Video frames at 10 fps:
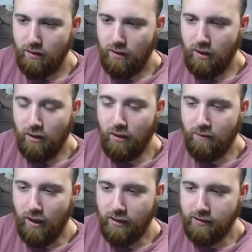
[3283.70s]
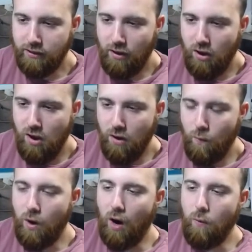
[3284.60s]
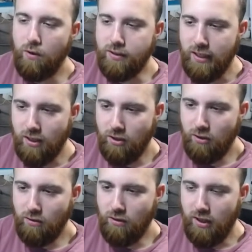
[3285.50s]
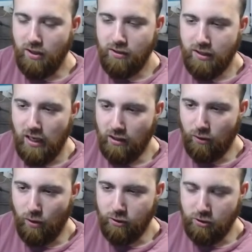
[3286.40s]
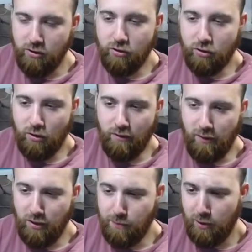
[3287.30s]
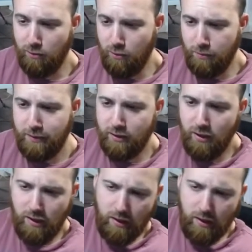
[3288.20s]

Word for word: ill advice. What I would say to do is take the questions to the Facebook groups